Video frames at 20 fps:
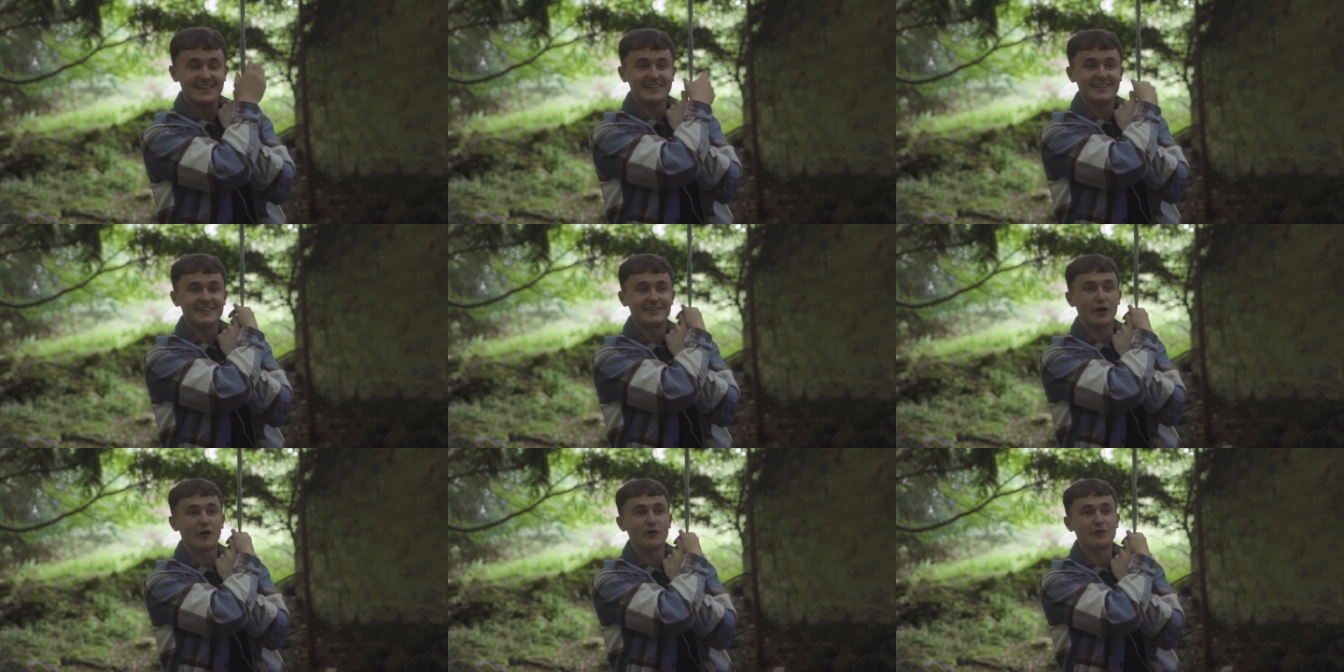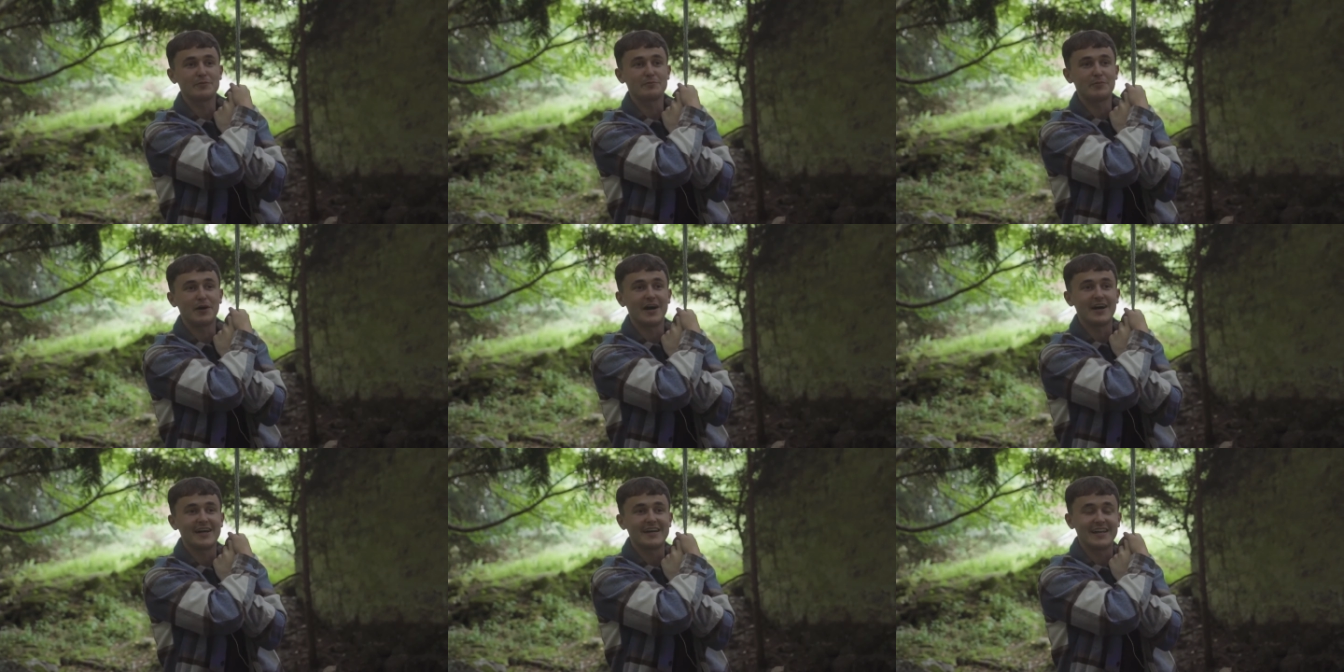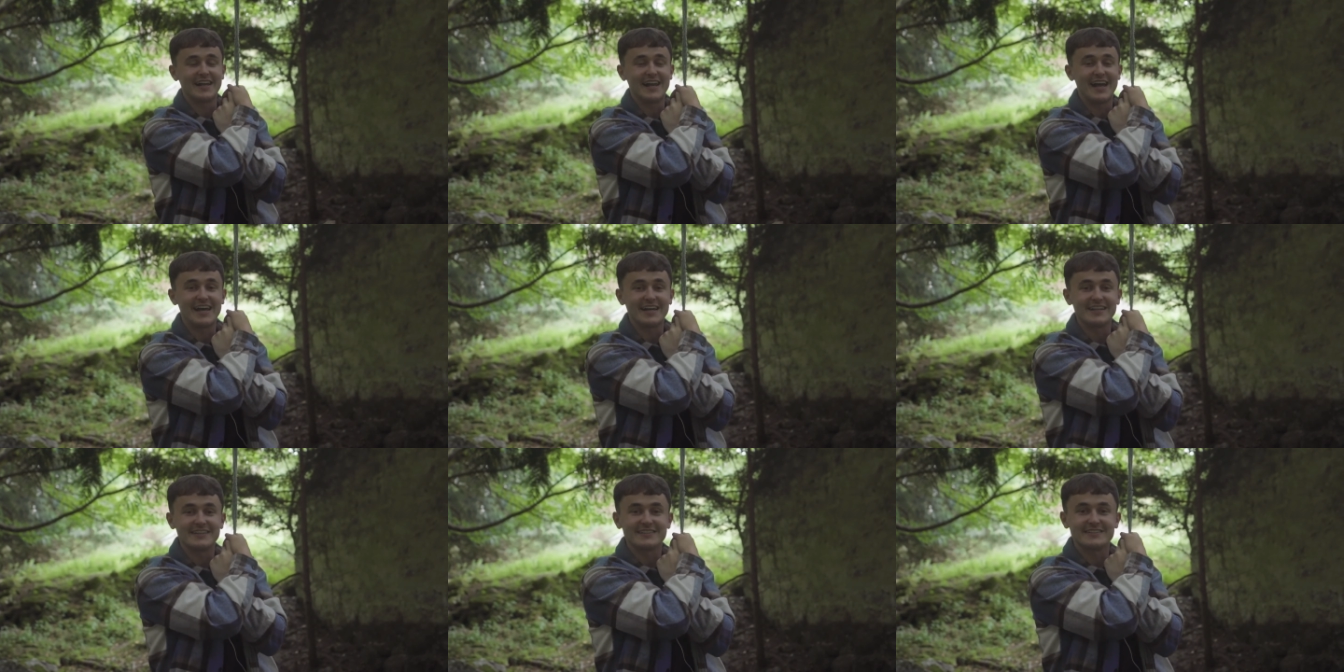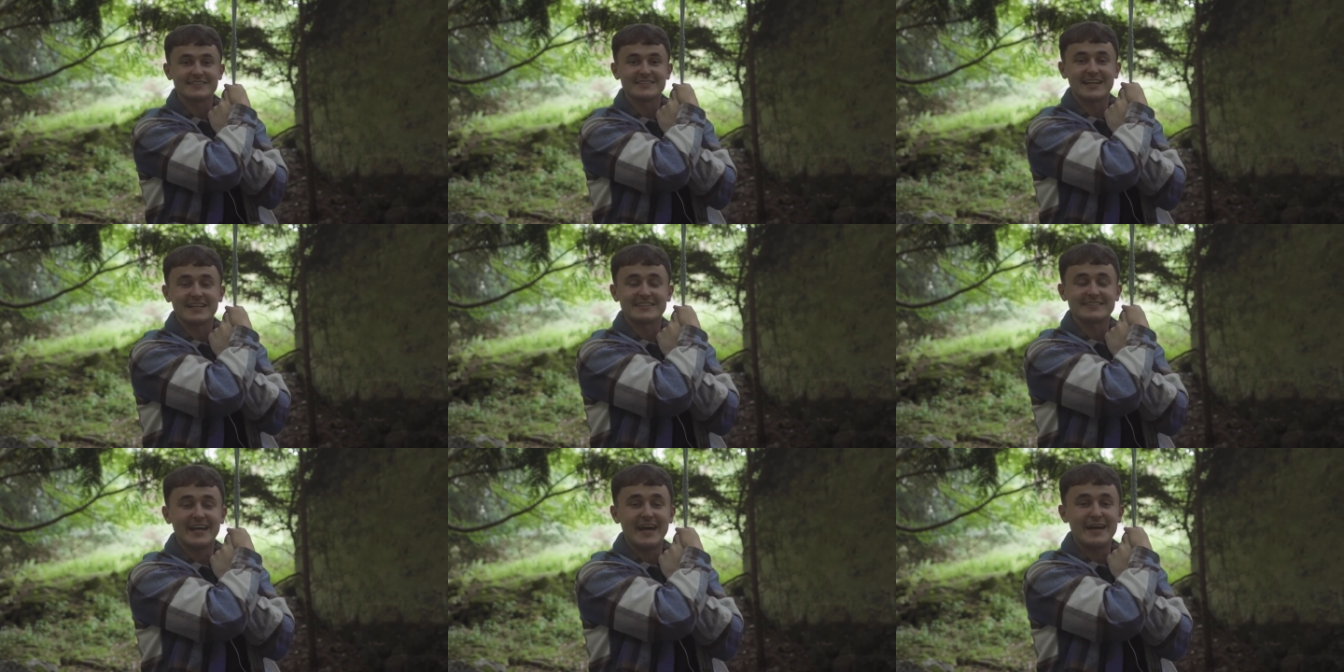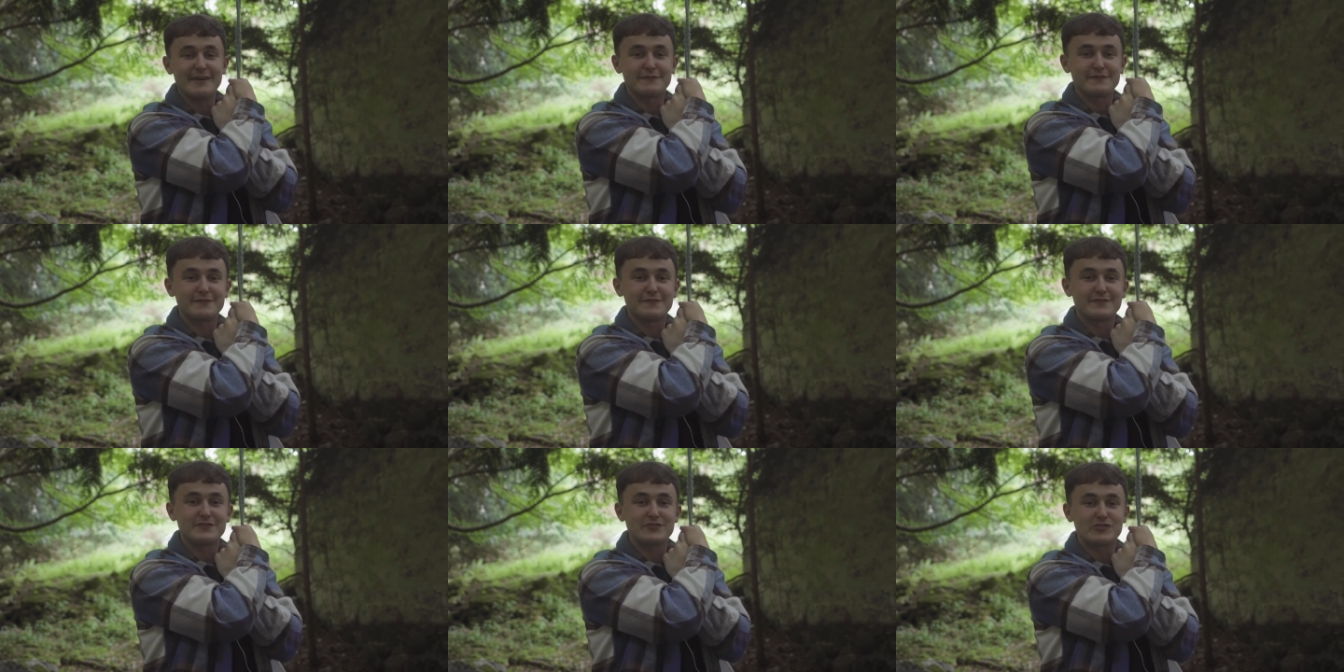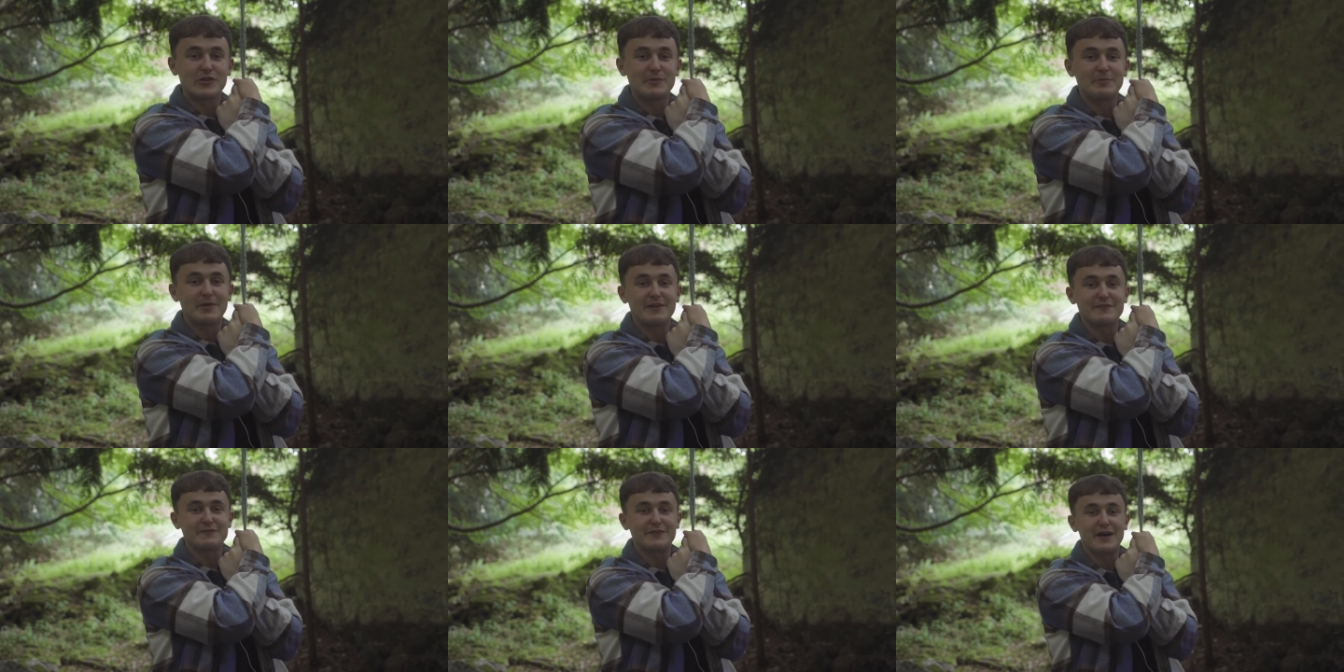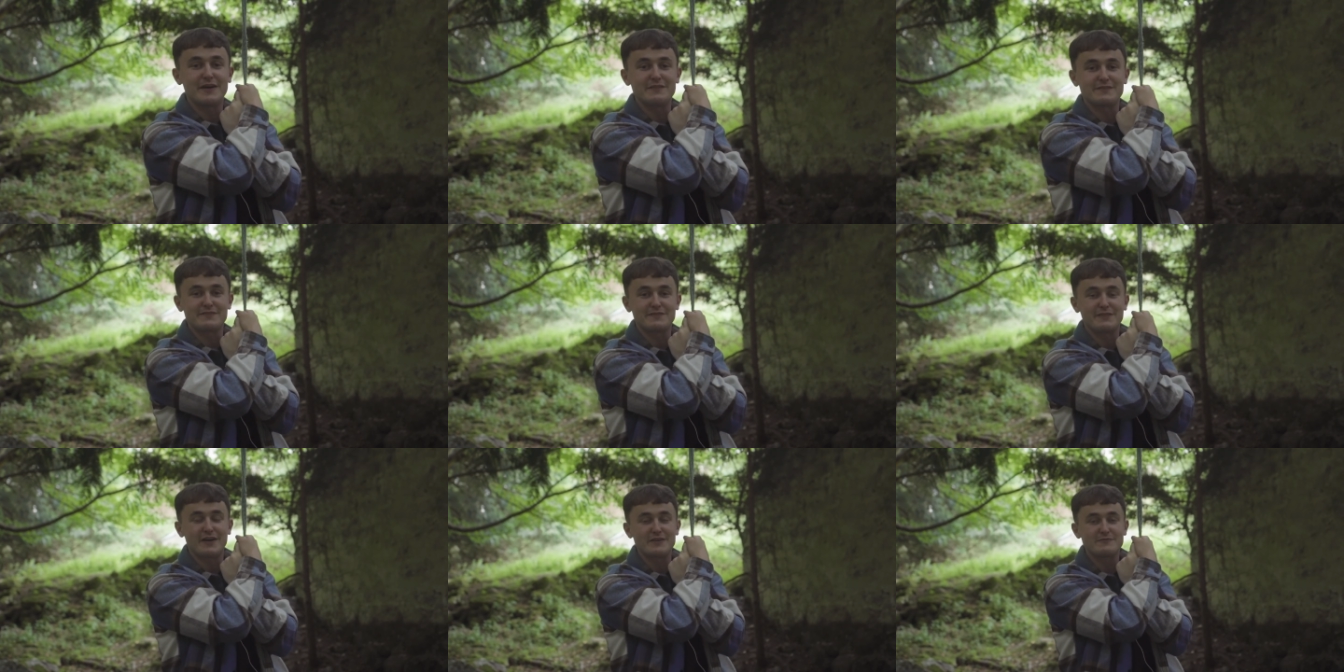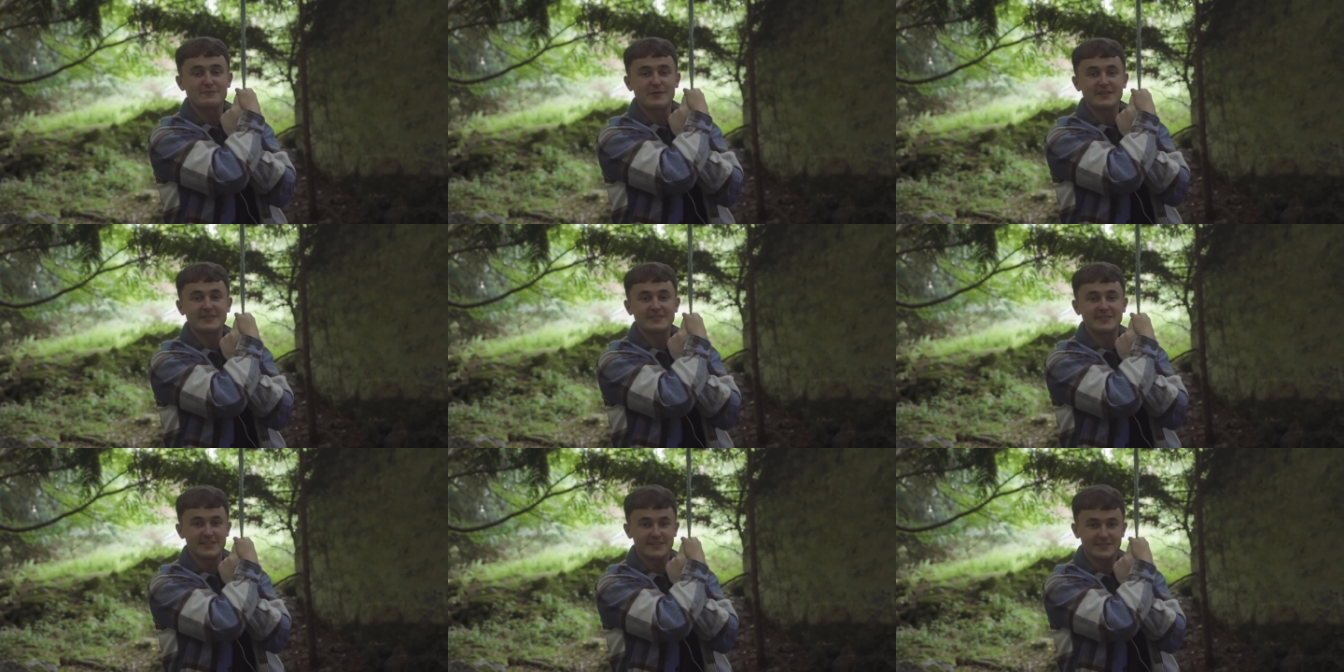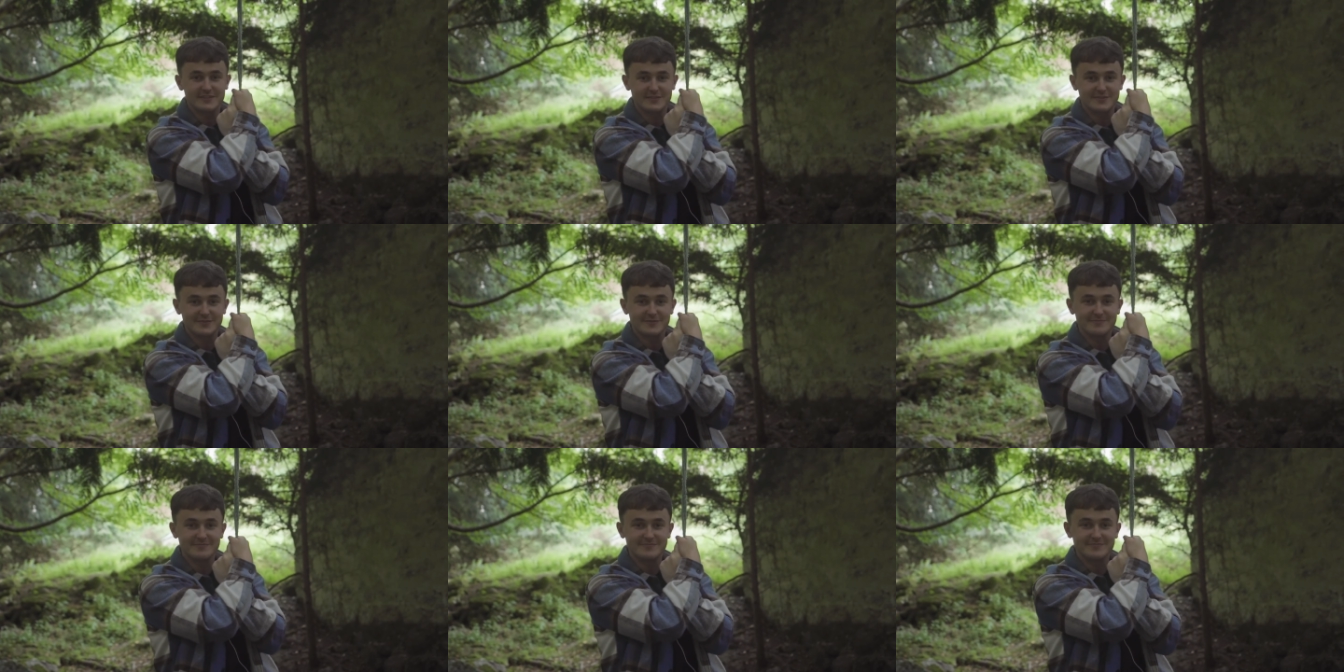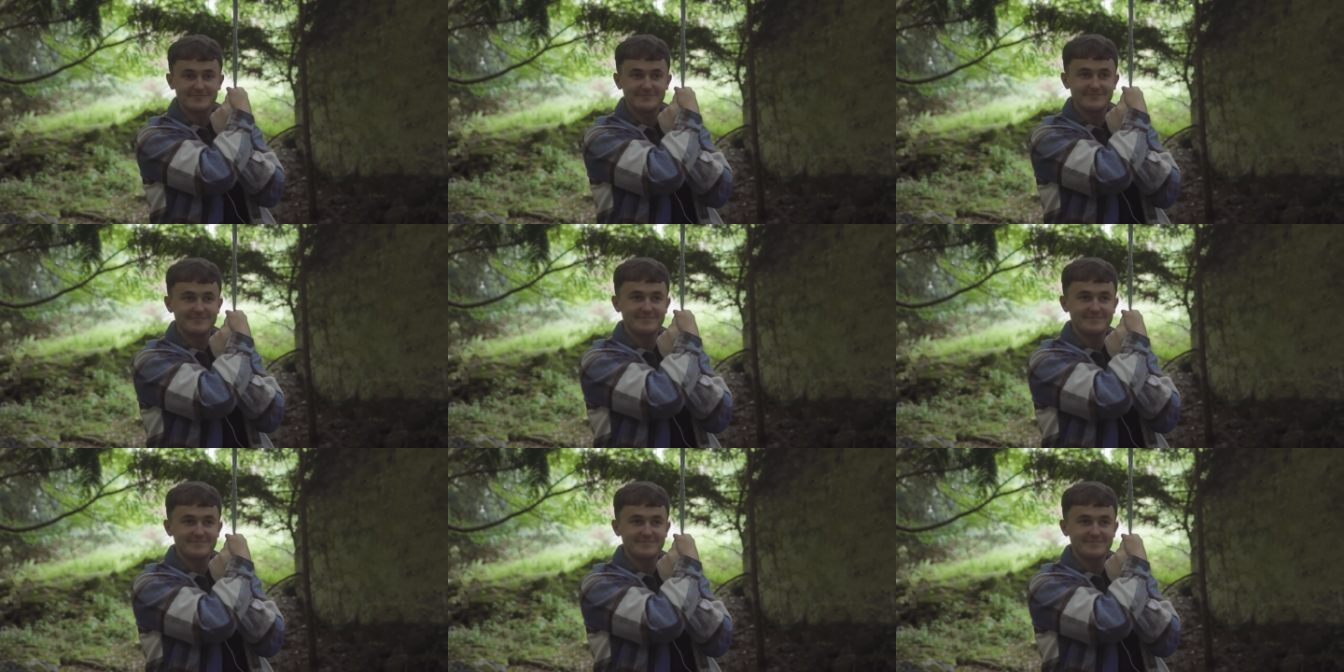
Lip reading: Don't buy a lens that's f3.5 to 5.6.